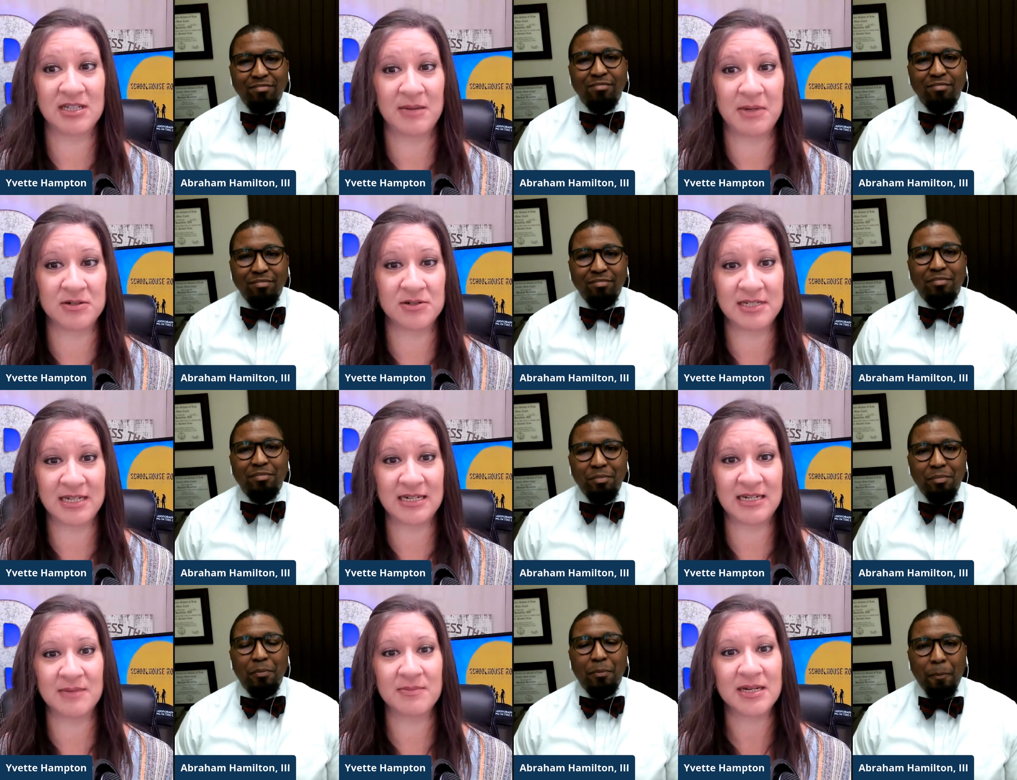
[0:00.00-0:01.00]
Speaker 1: time
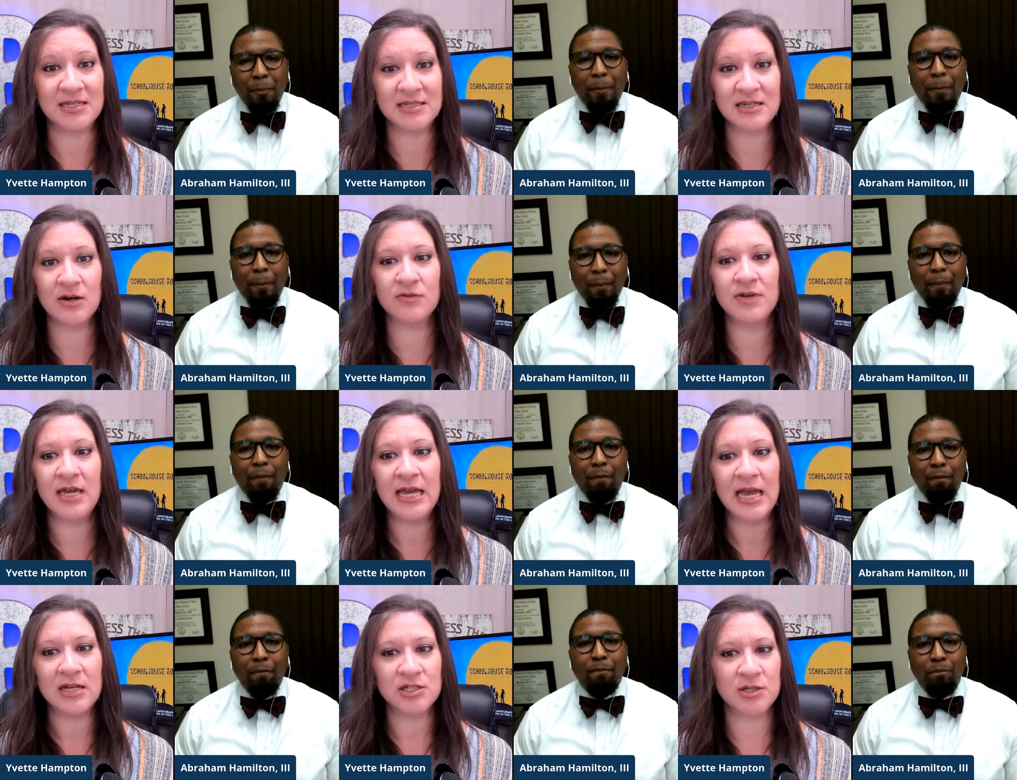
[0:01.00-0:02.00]
understanding it myself
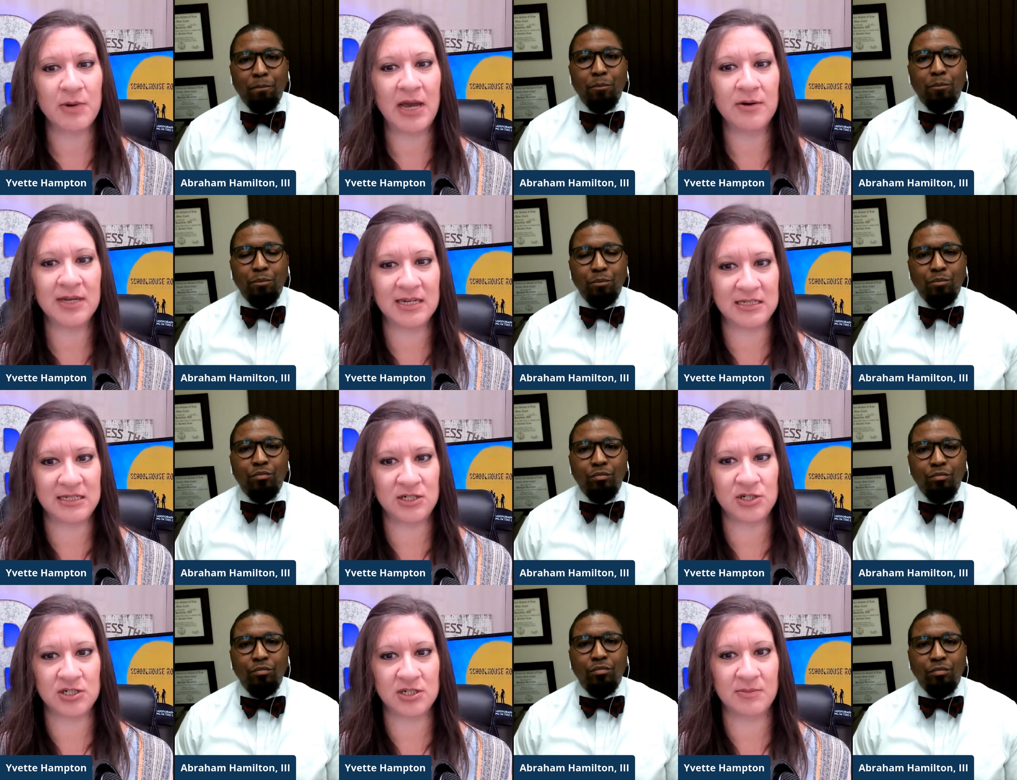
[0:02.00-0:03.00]
so how can i
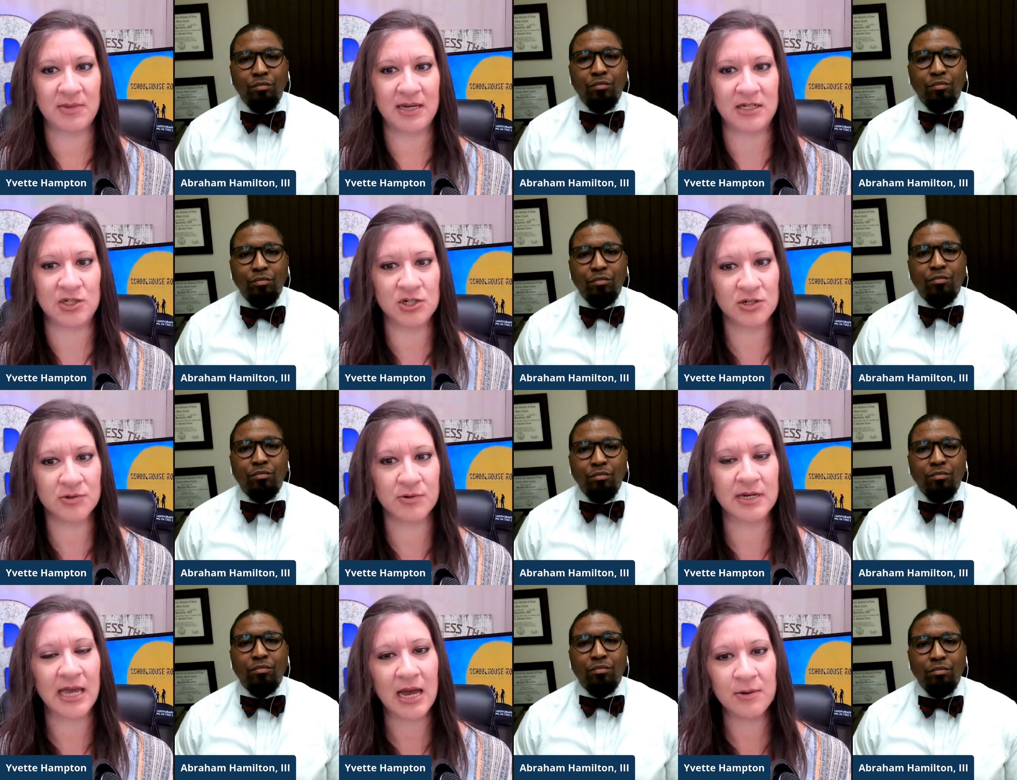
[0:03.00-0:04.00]
teach it to my
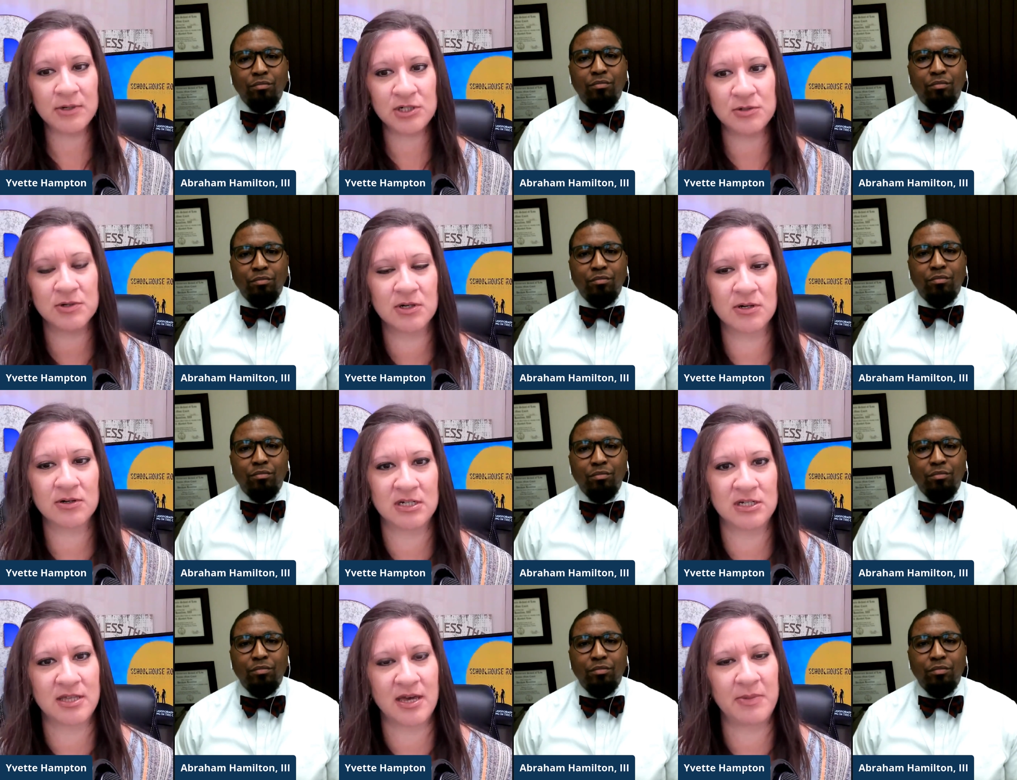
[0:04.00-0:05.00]
children how would you
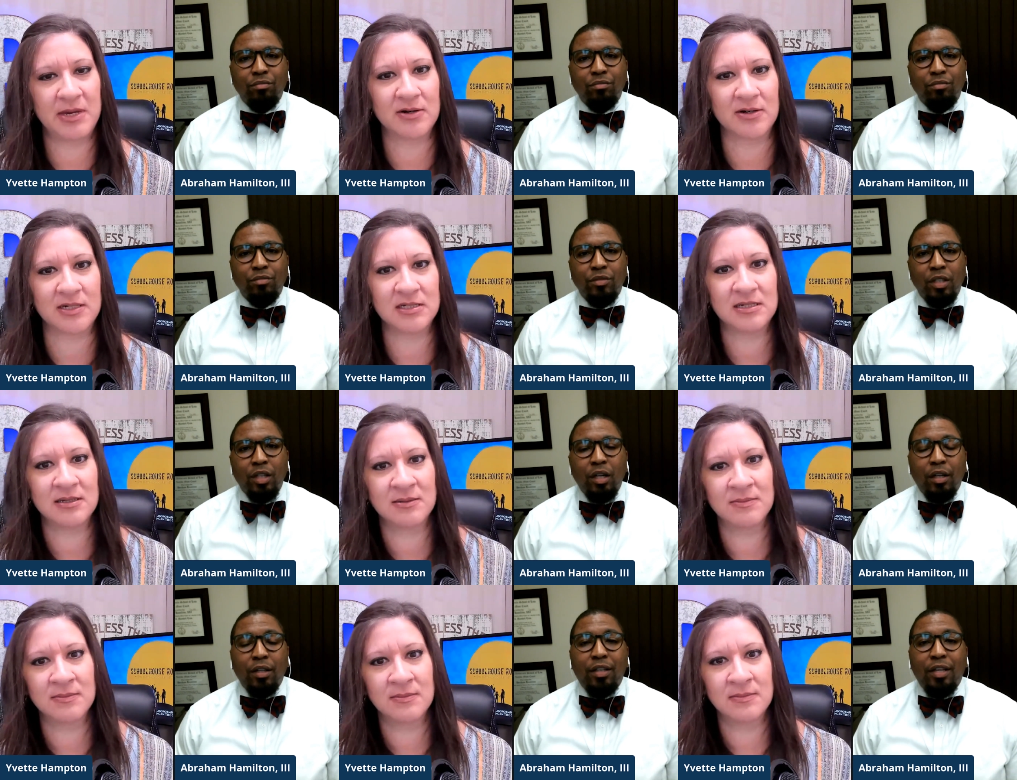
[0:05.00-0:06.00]
encourage that parent
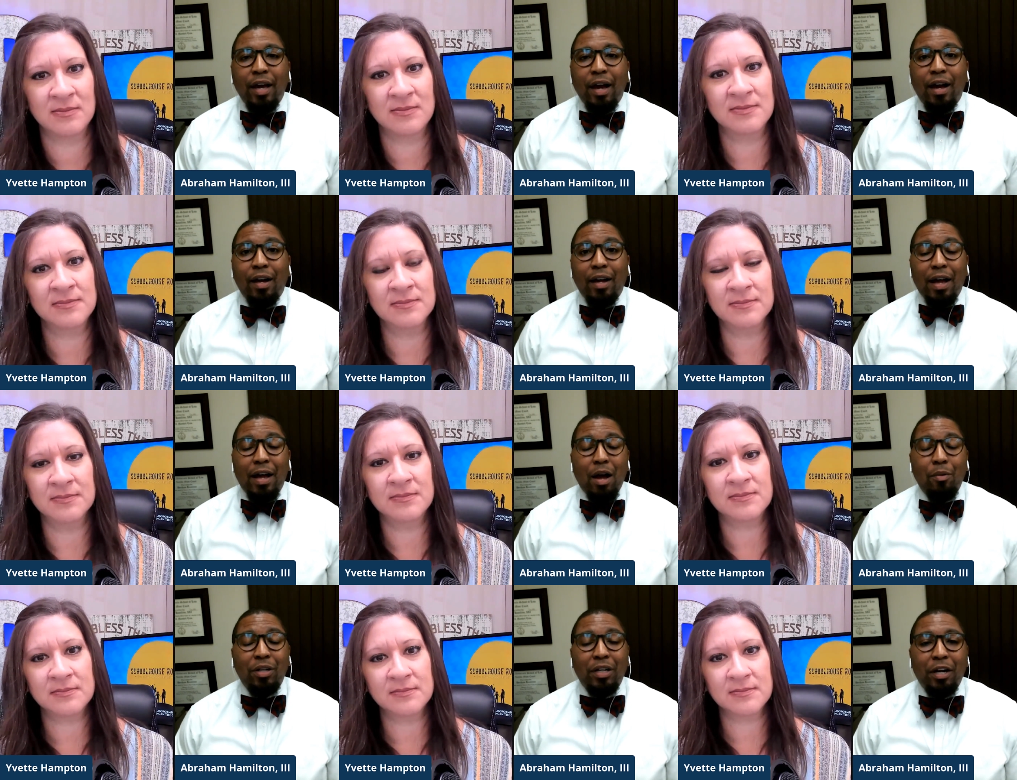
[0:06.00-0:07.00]
Speaker 2: yeah
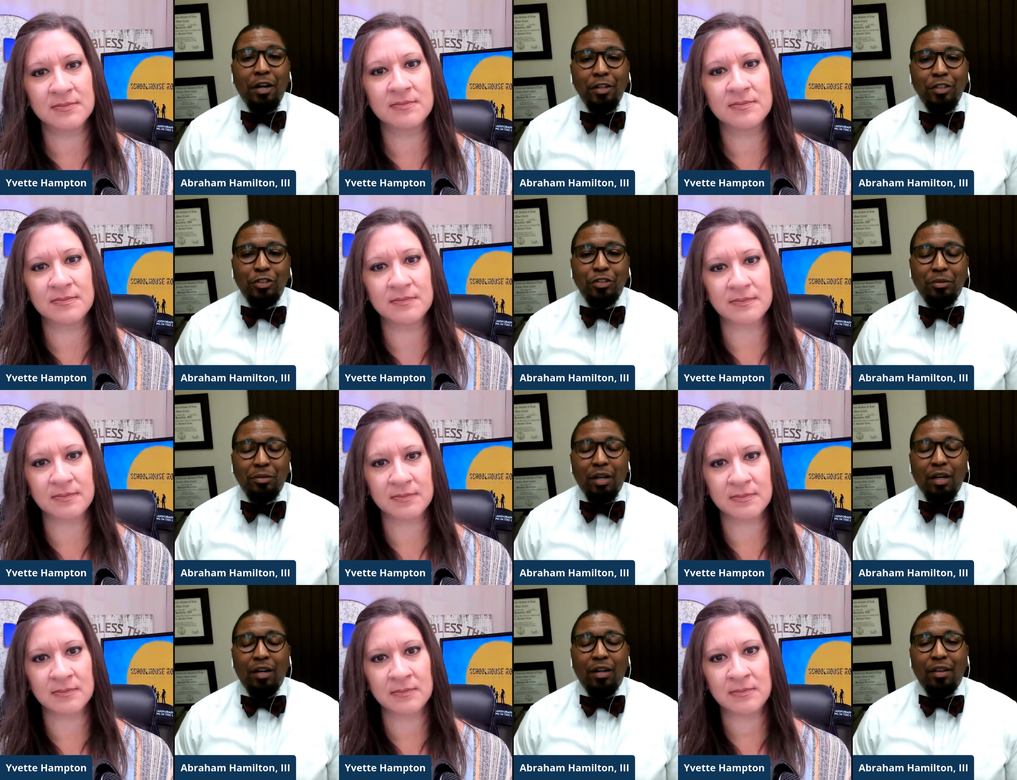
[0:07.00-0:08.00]
I, I would encourage
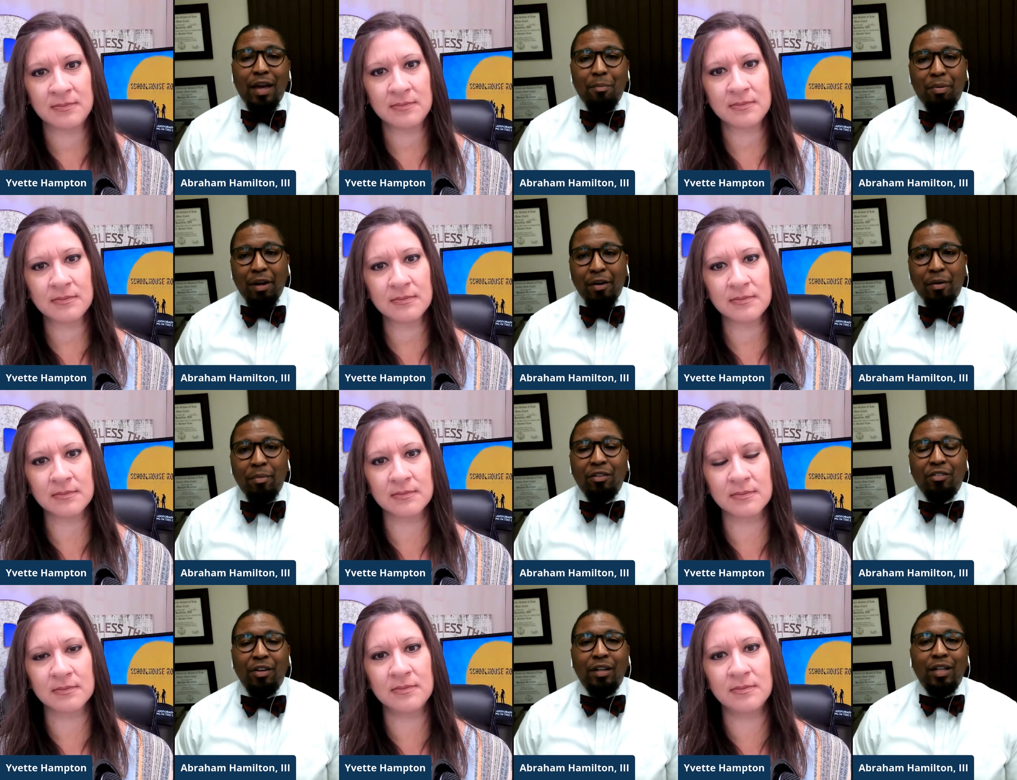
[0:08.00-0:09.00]
uh, that parent
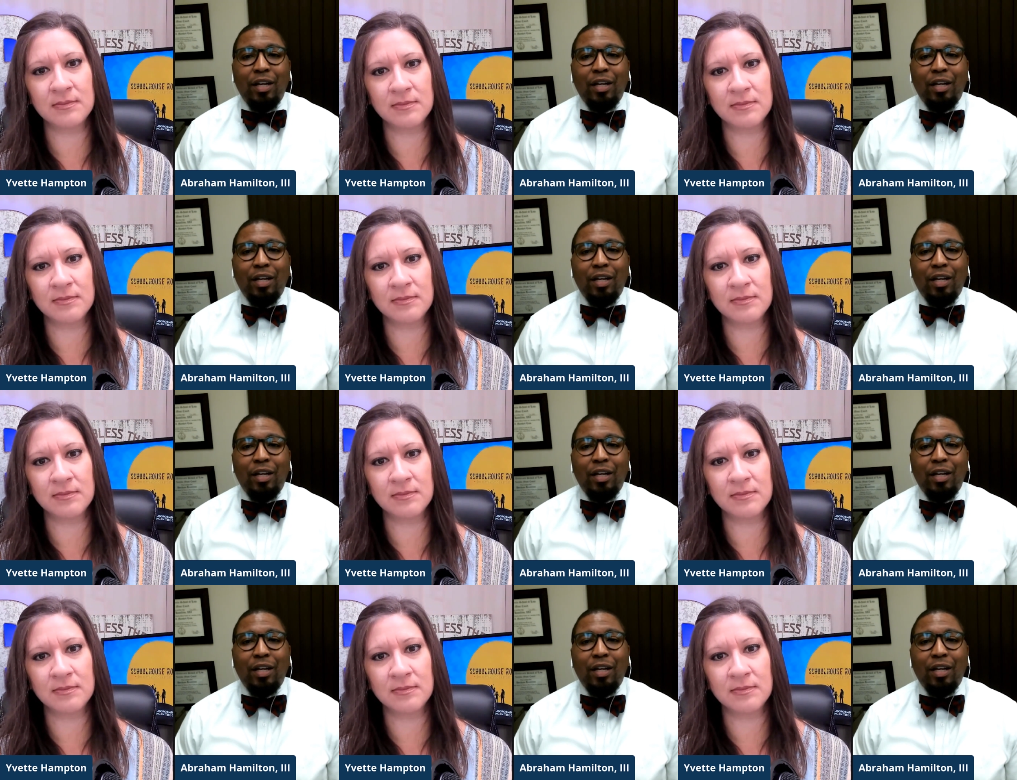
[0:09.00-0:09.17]
by saying